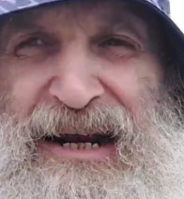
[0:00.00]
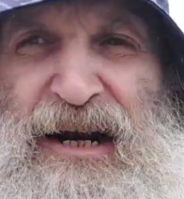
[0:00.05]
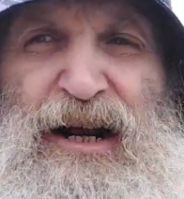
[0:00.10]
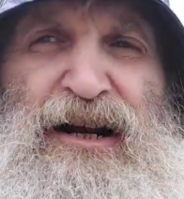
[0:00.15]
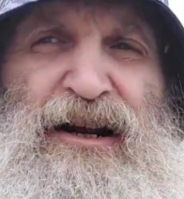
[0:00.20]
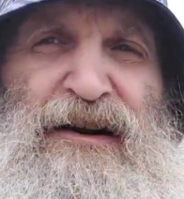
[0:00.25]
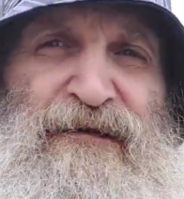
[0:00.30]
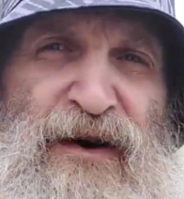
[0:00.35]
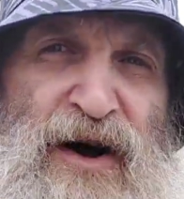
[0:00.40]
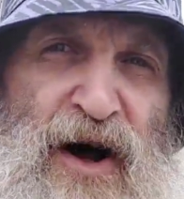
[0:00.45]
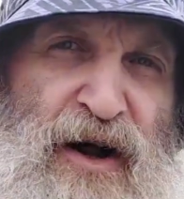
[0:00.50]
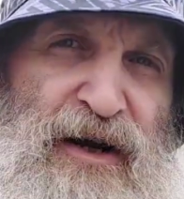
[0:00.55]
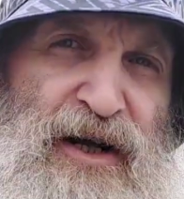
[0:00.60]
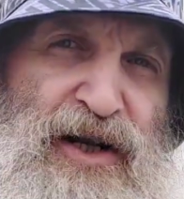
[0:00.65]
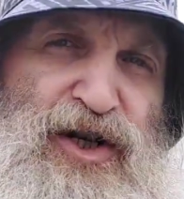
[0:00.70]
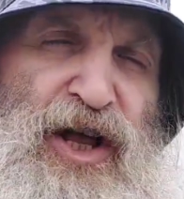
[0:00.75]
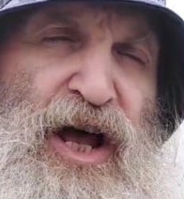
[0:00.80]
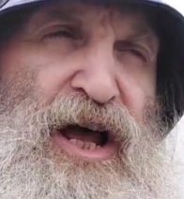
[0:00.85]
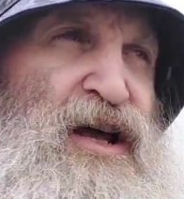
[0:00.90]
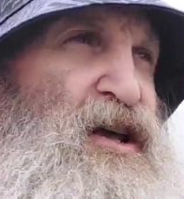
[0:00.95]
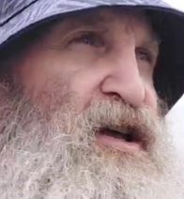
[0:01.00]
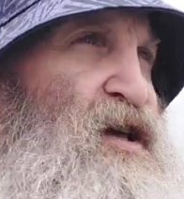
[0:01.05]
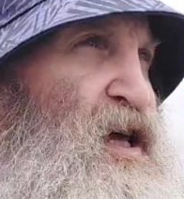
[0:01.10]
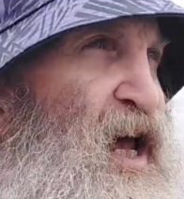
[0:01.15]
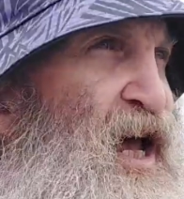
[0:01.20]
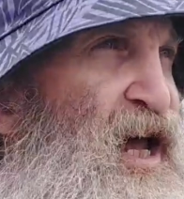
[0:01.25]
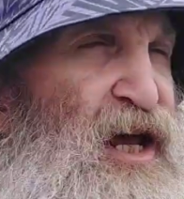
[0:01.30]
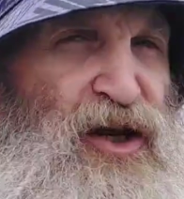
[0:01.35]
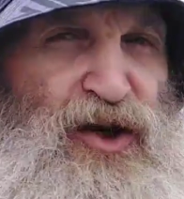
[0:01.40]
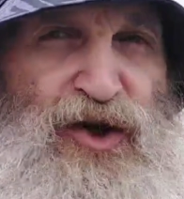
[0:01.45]
little advantage they can
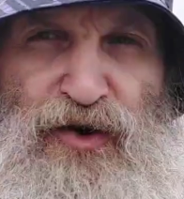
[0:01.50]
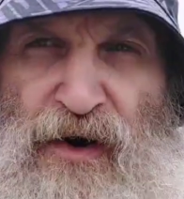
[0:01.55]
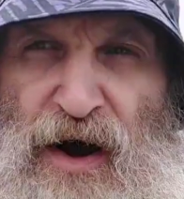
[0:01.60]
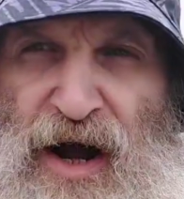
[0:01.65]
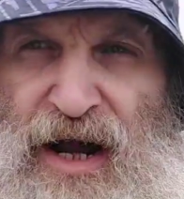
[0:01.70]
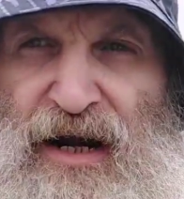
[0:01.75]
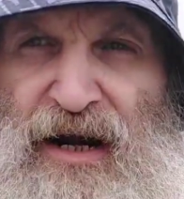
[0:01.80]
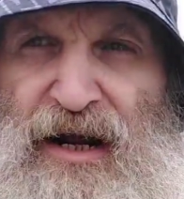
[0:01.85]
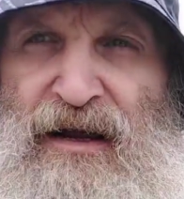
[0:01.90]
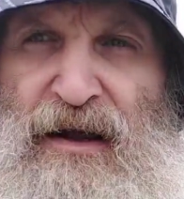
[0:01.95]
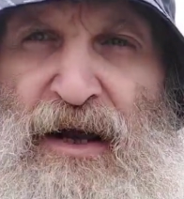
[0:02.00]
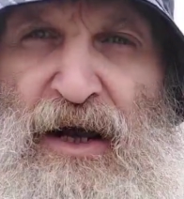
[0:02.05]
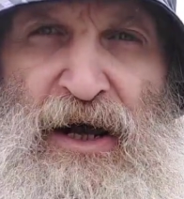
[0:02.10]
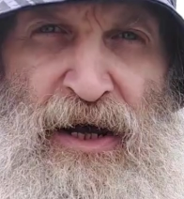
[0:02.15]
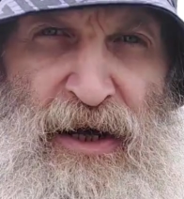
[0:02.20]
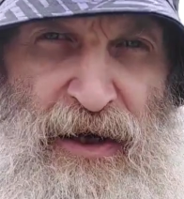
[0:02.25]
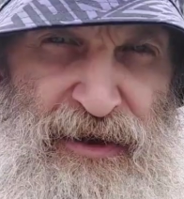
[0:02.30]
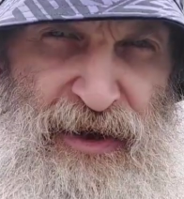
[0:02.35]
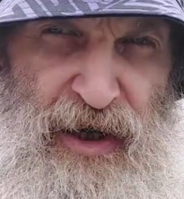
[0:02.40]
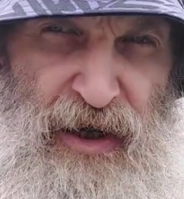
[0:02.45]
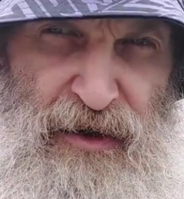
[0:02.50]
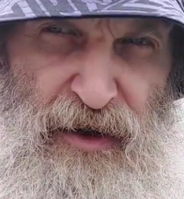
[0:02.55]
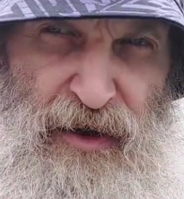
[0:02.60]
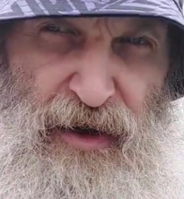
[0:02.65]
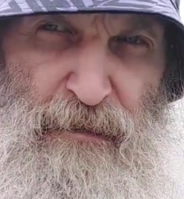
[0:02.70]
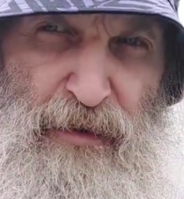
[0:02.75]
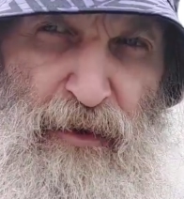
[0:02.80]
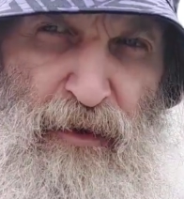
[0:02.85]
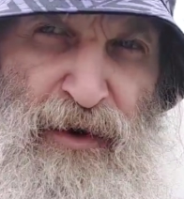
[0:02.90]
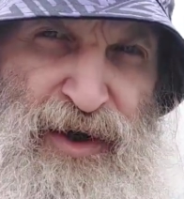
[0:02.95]
get in training so that
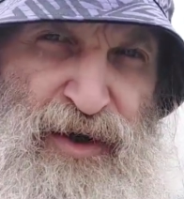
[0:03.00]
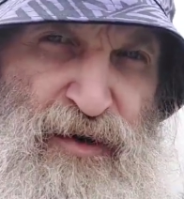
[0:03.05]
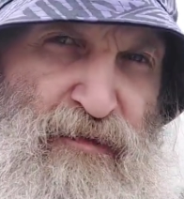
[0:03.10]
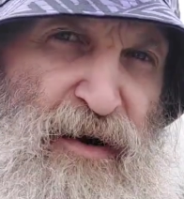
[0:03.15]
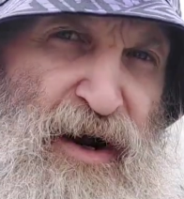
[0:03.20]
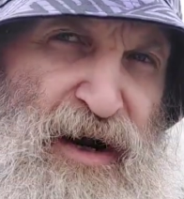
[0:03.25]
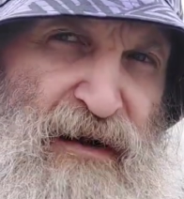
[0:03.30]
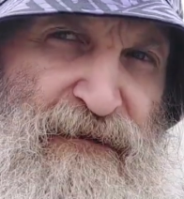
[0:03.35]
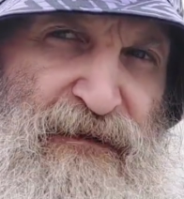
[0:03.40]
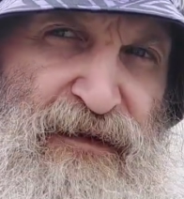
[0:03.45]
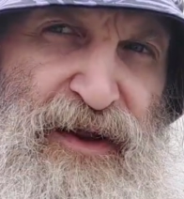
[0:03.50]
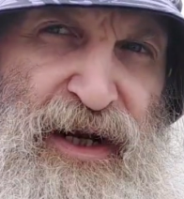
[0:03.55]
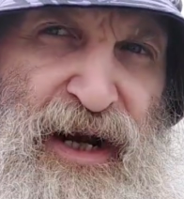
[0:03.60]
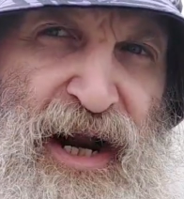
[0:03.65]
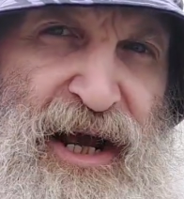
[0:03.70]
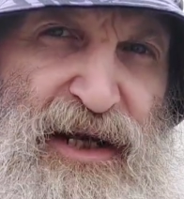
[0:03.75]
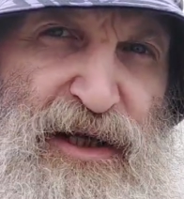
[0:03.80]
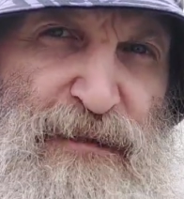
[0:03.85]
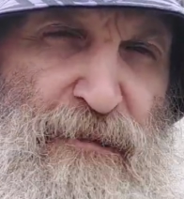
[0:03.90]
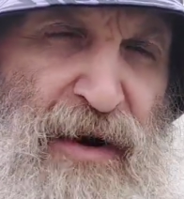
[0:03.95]
the boys are ready for the next